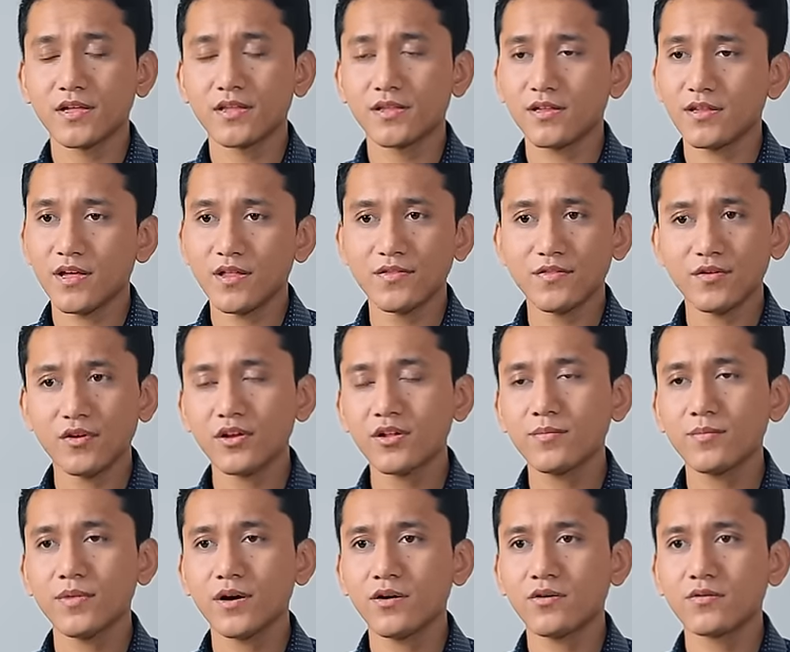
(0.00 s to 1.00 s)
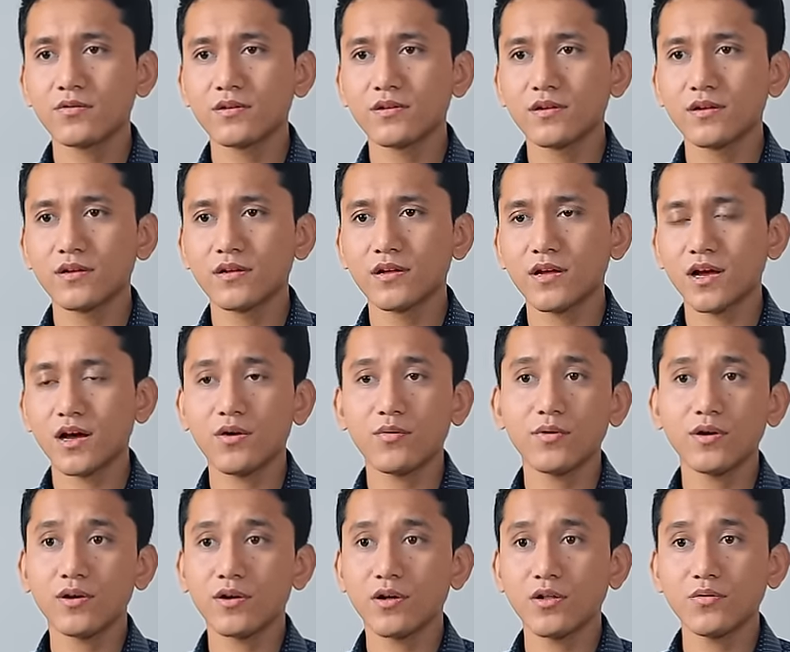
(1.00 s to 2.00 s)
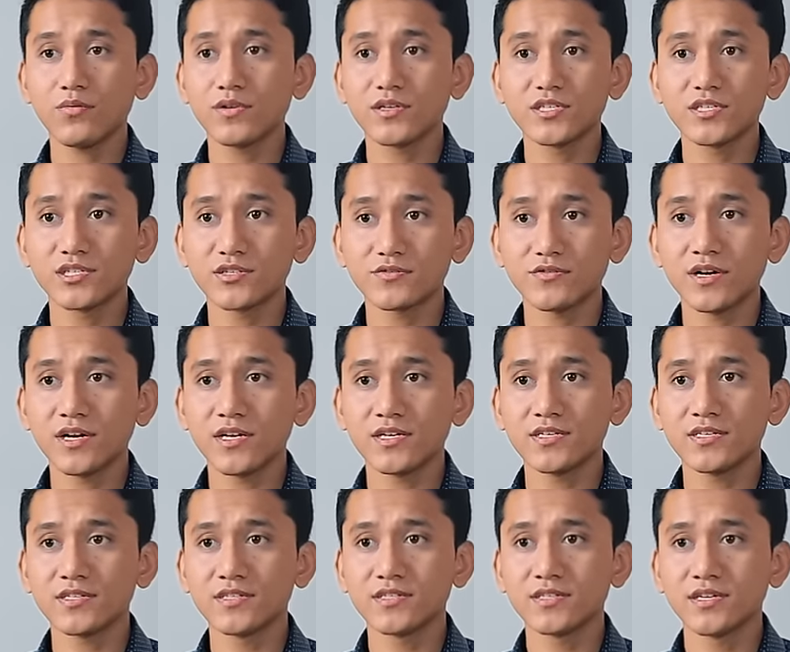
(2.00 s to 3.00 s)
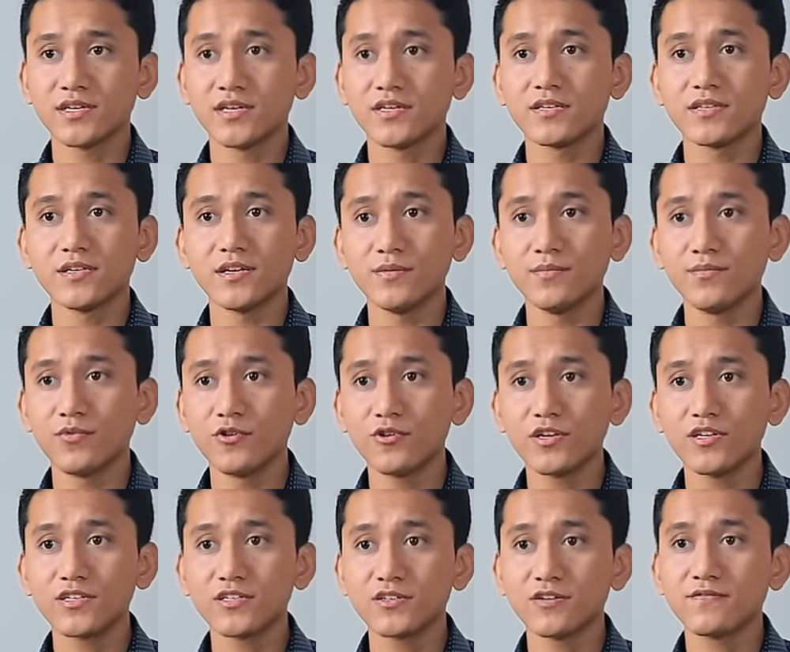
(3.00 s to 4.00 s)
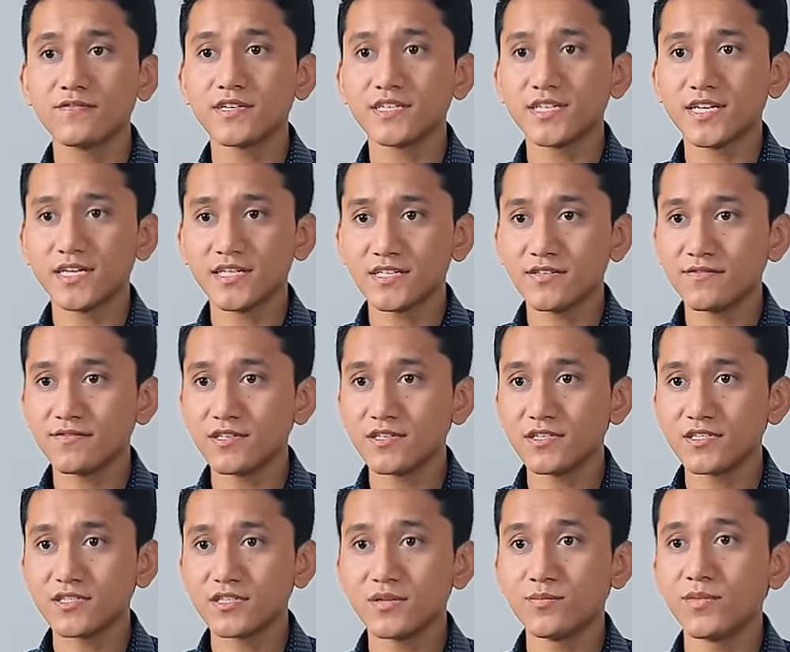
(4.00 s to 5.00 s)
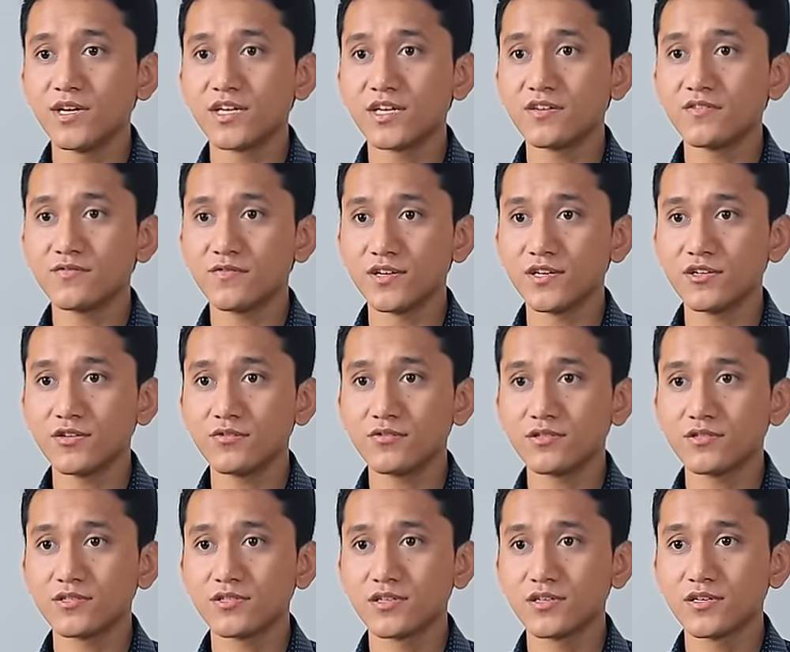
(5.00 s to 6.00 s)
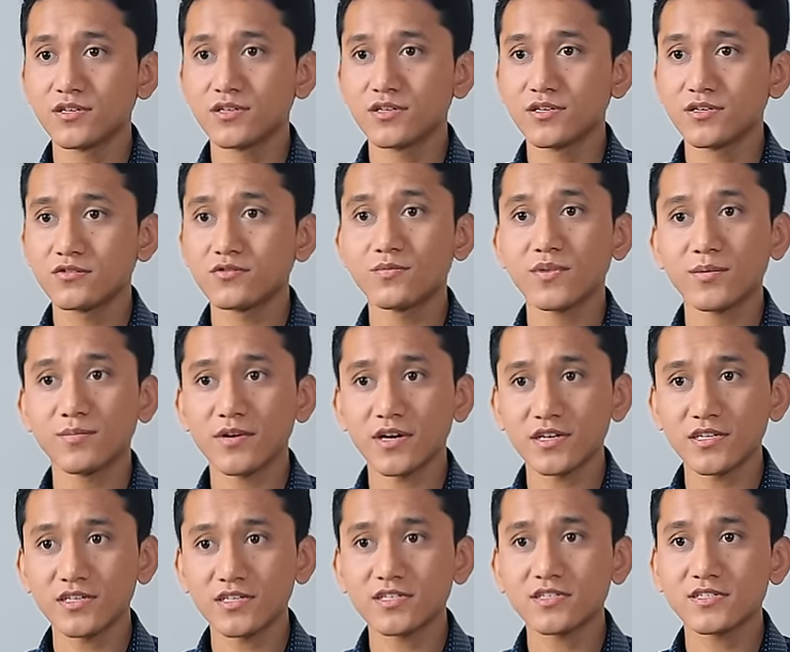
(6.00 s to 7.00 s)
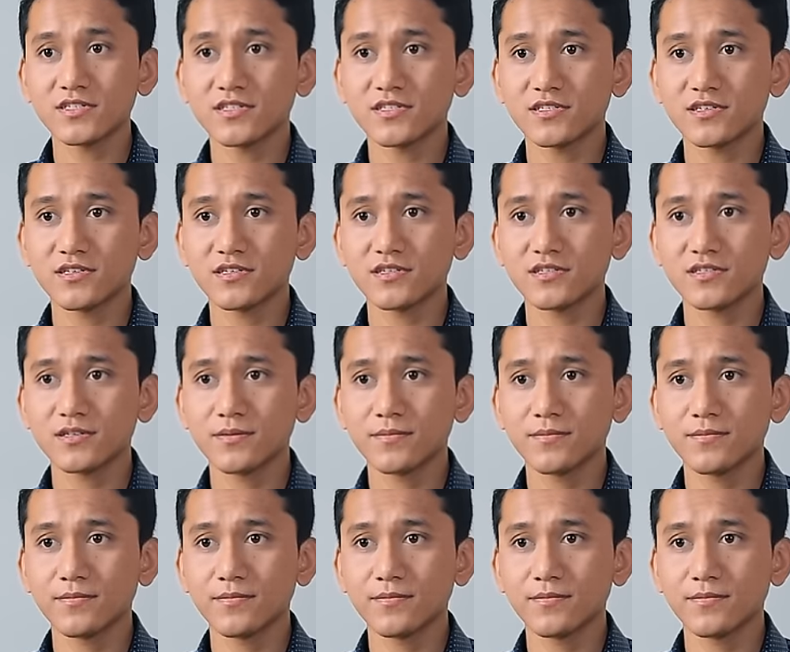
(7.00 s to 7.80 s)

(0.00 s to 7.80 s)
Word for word: Then I thought about how I always stressed the importance of attentiveness in making videos to my brothers and sisters.